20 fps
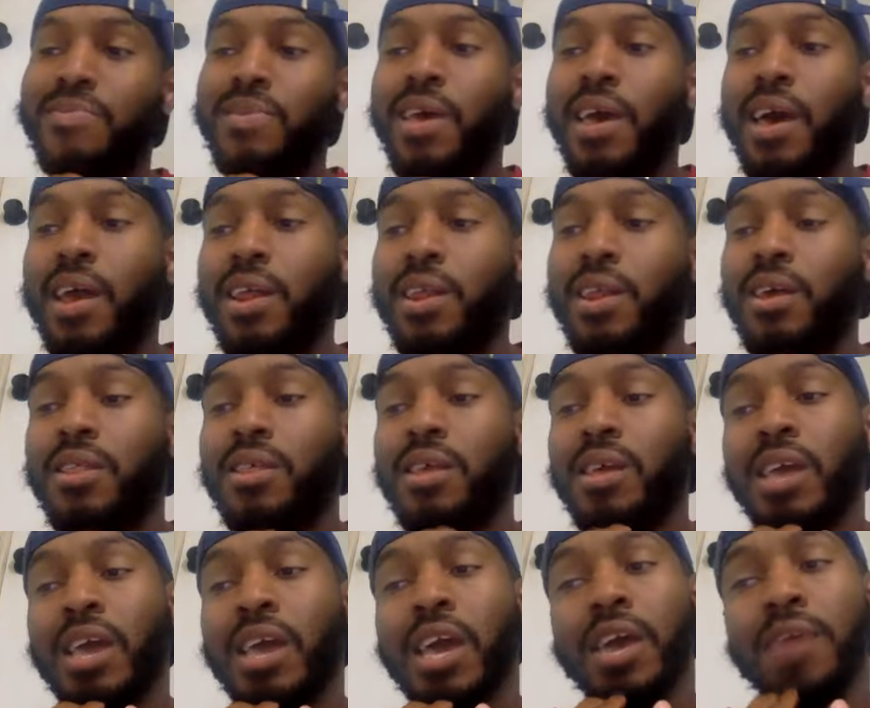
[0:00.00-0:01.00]
Had another
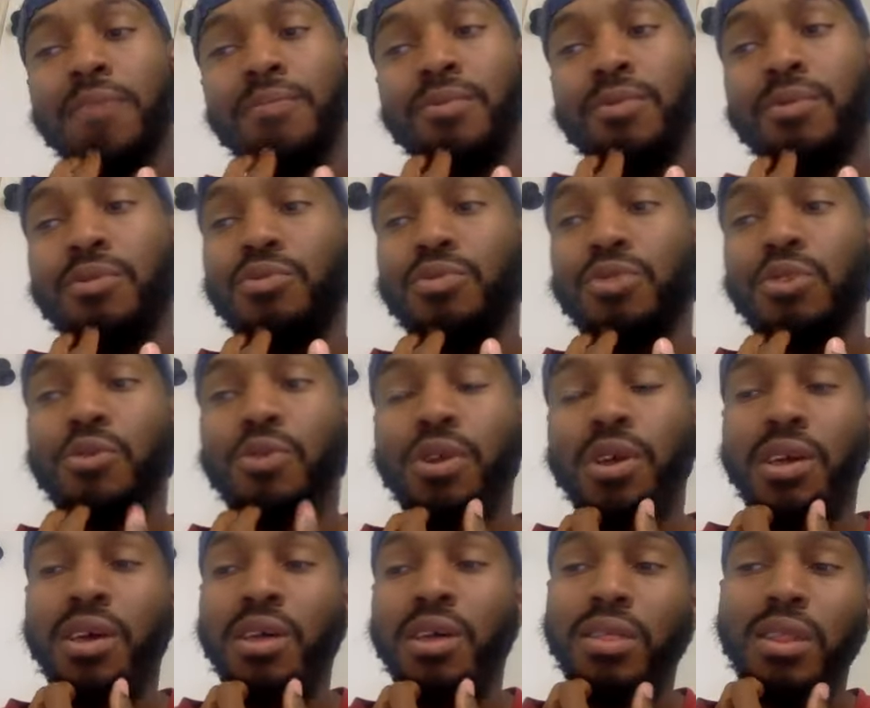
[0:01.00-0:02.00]
game where he was going
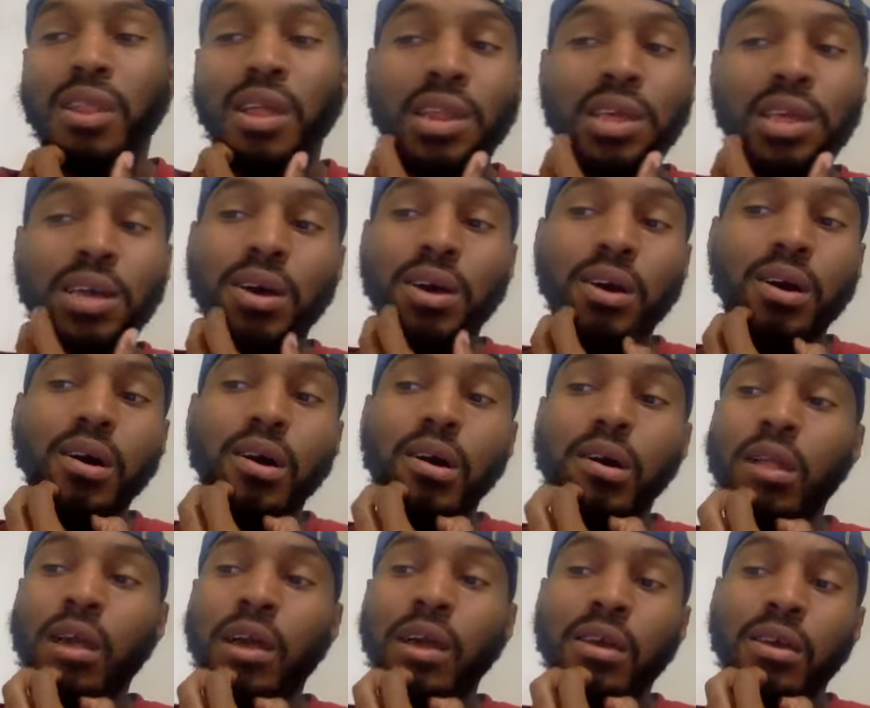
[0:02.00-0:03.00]
against Lenny Cook.
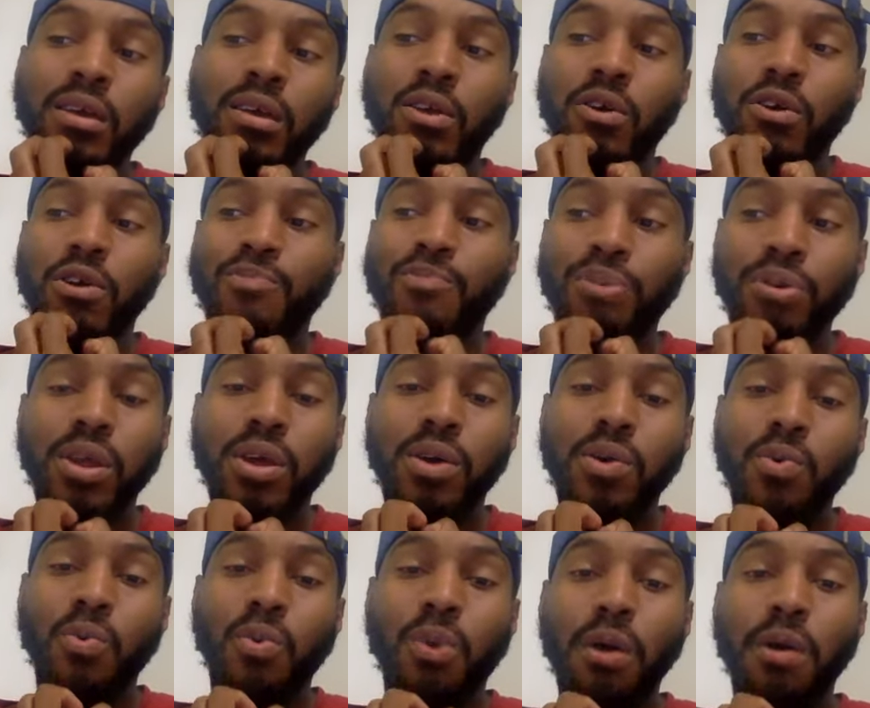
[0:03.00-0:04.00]
Like he put
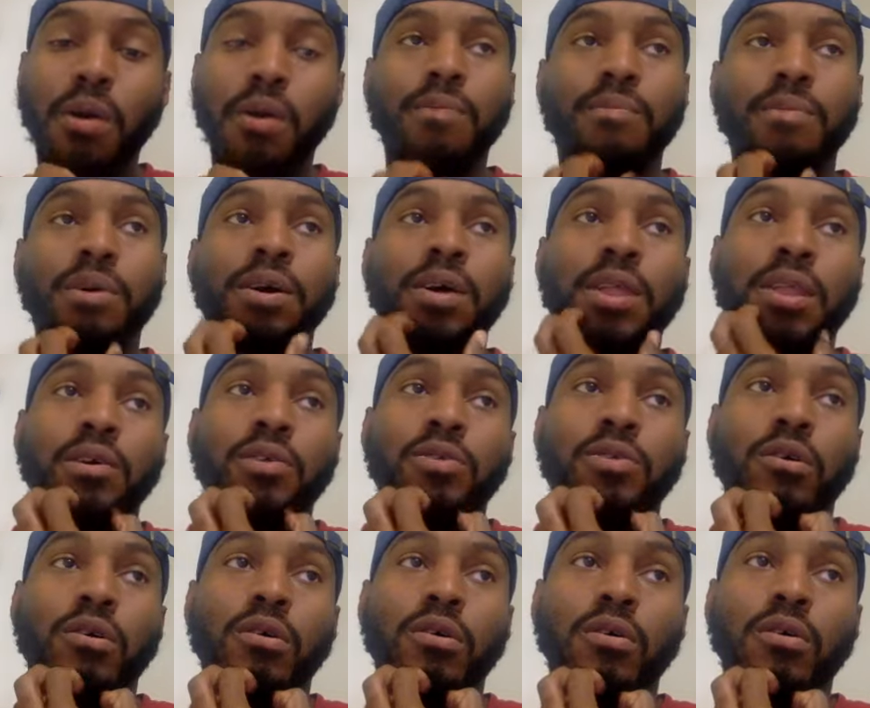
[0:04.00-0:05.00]
in work, man. Like
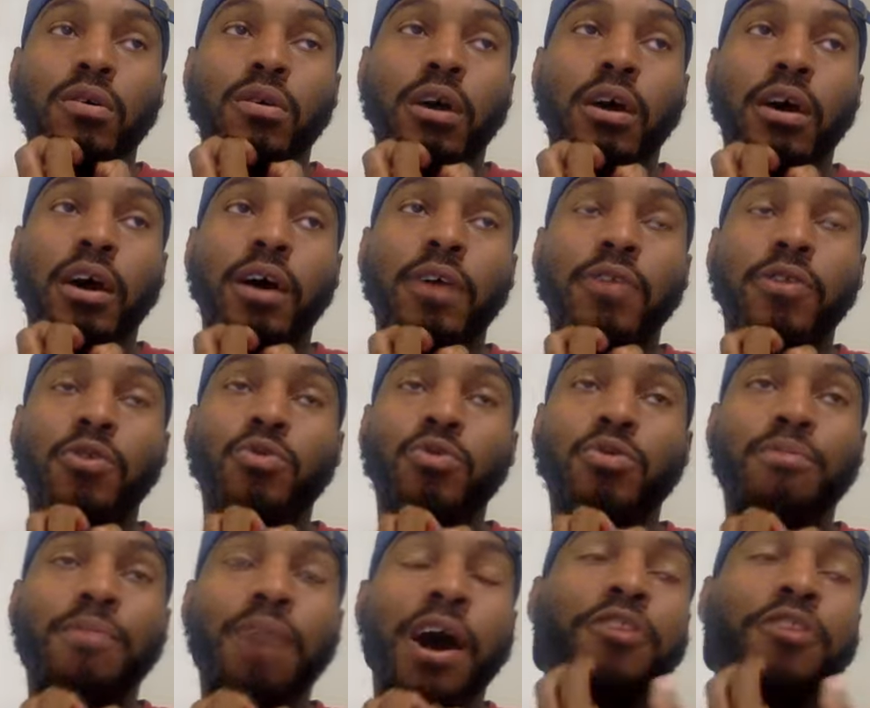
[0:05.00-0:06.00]
so, those are
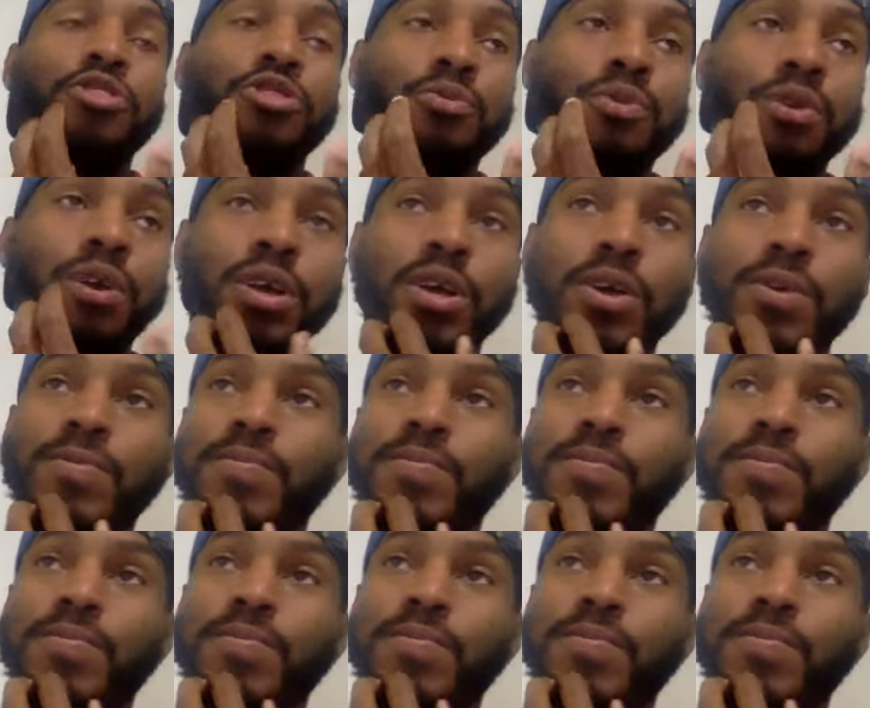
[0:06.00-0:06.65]
my three.